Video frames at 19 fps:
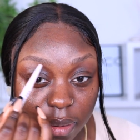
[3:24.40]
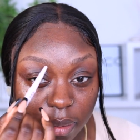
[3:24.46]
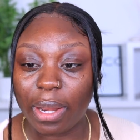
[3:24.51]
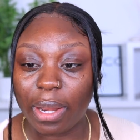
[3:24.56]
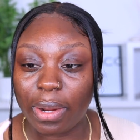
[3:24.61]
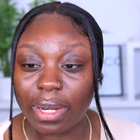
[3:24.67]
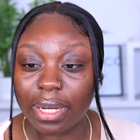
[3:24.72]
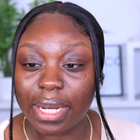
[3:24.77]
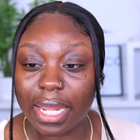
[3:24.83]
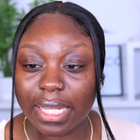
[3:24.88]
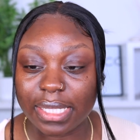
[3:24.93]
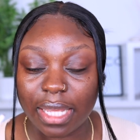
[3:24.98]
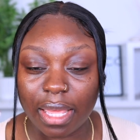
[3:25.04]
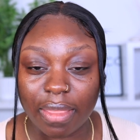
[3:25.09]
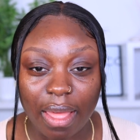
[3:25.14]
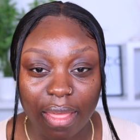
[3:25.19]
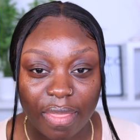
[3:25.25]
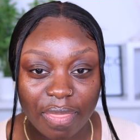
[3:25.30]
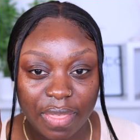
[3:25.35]
I know, did I say
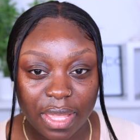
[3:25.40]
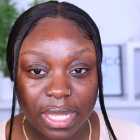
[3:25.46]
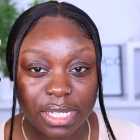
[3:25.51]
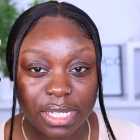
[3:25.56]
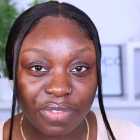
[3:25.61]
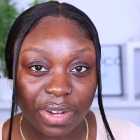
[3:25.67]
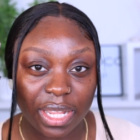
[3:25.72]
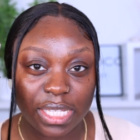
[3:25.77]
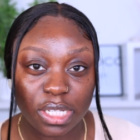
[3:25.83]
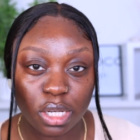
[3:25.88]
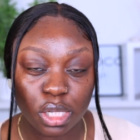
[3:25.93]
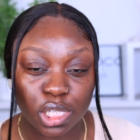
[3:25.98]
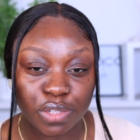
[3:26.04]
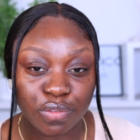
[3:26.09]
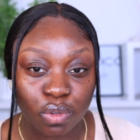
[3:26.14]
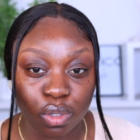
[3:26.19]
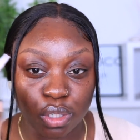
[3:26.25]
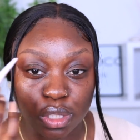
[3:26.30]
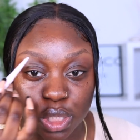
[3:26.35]
that this retails
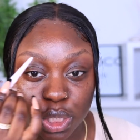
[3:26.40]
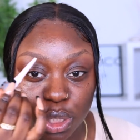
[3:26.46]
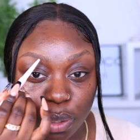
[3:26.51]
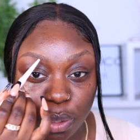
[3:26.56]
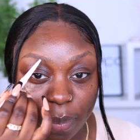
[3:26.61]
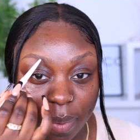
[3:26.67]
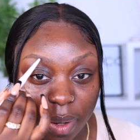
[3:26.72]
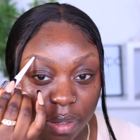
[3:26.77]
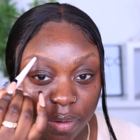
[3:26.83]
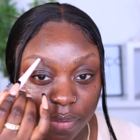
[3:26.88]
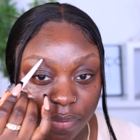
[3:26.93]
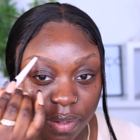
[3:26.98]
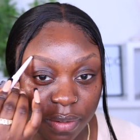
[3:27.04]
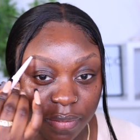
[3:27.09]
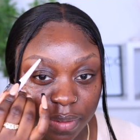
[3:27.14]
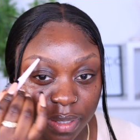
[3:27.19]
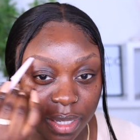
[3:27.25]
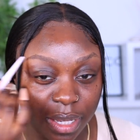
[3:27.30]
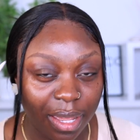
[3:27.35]
for
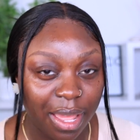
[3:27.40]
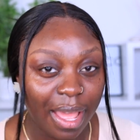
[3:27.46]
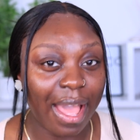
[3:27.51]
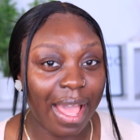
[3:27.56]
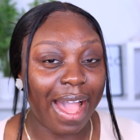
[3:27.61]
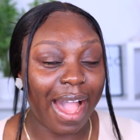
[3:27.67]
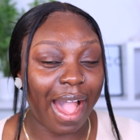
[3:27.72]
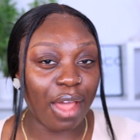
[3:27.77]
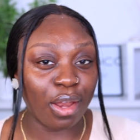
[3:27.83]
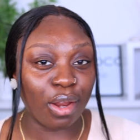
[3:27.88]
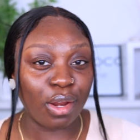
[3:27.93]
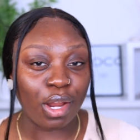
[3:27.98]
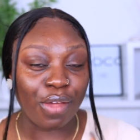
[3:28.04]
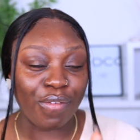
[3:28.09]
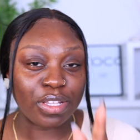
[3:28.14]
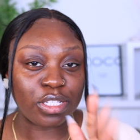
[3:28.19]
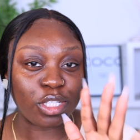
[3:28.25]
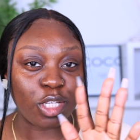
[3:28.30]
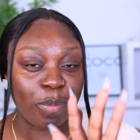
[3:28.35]
£2.50? I don't know
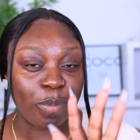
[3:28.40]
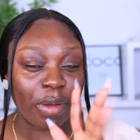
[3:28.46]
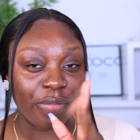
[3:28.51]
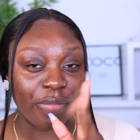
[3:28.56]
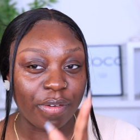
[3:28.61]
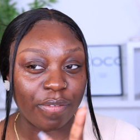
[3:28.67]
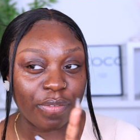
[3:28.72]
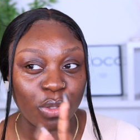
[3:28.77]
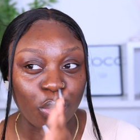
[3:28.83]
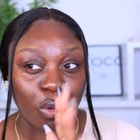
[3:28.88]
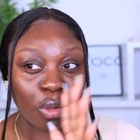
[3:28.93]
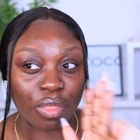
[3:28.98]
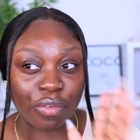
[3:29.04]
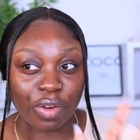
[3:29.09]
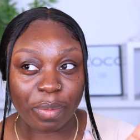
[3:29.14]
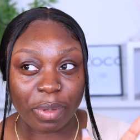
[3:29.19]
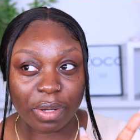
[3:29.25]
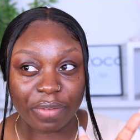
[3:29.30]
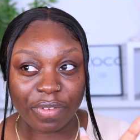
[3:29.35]
if it's £2.50 or
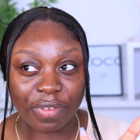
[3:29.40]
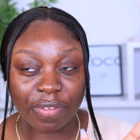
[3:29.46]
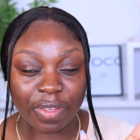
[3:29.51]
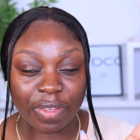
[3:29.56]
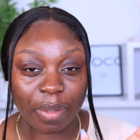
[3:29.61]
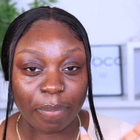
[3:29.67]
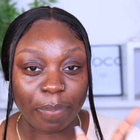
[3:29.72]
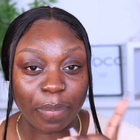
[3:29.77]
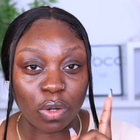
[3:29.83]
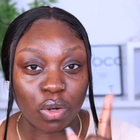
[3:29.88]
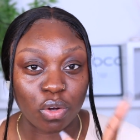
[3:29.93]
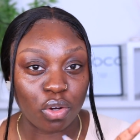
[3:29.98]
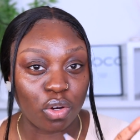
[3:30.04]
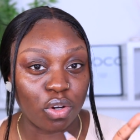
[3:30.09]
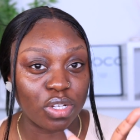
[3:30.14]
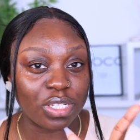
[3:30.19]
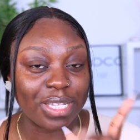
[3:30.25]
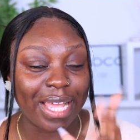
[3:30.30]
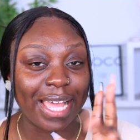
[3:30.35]
£3.50
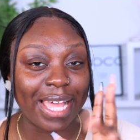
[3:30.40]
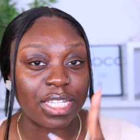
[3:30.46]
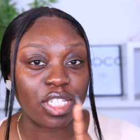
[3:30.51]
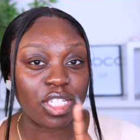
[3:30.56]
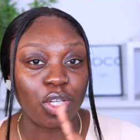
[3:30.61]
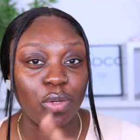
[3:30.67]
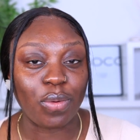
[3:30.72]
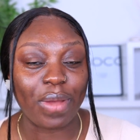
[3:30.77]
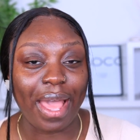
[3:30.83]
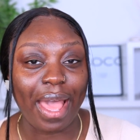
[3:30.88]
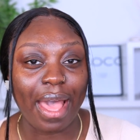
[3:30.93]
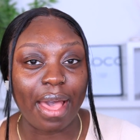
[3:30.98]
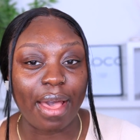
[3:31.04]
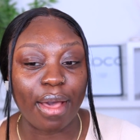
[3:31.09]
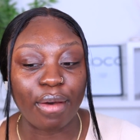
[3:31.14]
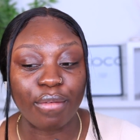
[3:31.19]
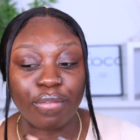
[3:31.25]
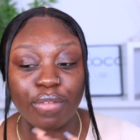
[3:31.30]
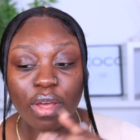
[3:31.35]
because I do
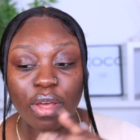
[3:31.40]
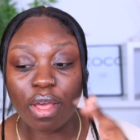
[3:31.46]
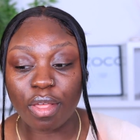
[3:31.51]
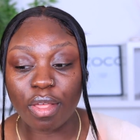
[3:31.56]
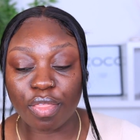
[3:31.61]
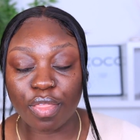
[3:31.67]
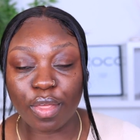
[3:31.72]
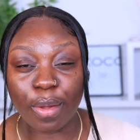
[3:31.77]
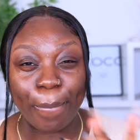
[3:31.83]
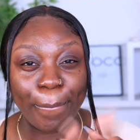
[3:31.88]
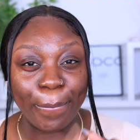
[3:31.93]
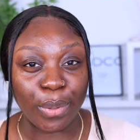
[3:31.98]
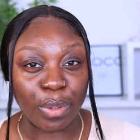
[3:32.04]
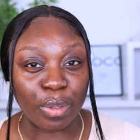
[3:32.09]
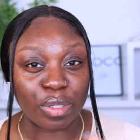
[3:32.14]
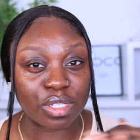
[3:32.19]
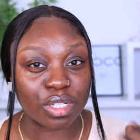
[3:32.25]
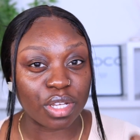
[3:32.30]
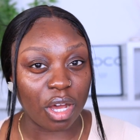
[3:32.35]
have the
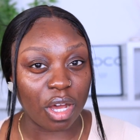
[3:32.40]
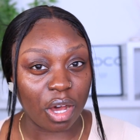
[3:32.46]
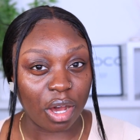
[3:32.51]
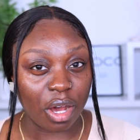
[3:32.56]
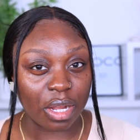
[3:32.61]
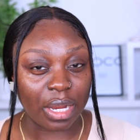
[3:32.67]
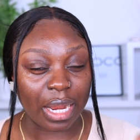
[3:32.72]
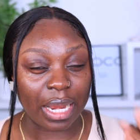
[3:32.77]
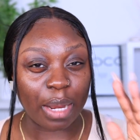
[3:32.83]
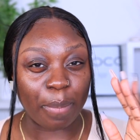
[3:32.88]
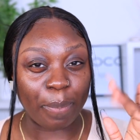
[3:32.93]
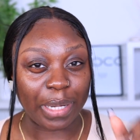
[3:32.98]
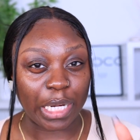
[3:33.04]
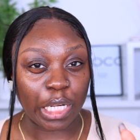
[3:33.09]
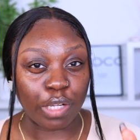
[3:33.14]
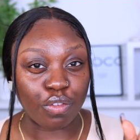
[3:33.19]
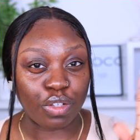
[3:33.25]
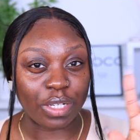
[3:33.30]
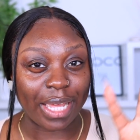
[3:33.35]
Boots card and I
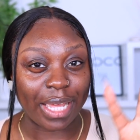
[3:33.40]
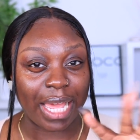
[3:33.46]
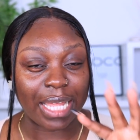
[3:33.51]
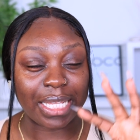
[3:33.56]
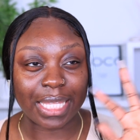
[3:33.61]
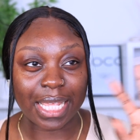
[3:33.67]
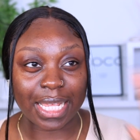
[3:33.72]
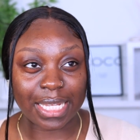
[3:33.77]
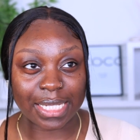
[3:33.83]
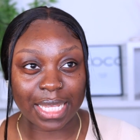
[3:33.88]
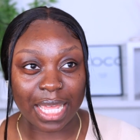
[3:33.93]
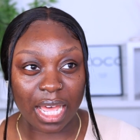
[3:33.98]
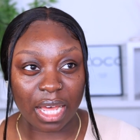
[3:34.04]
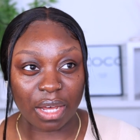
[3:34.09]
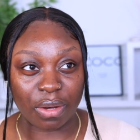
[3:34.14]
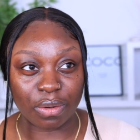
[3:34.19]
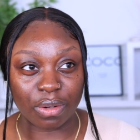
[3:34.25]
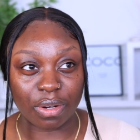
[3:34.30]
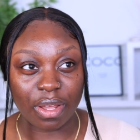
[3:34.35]
believe you get a
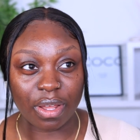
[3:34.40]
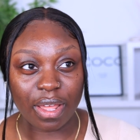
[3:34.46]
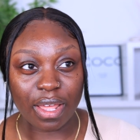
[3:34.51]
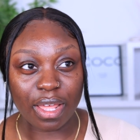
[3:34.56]
discount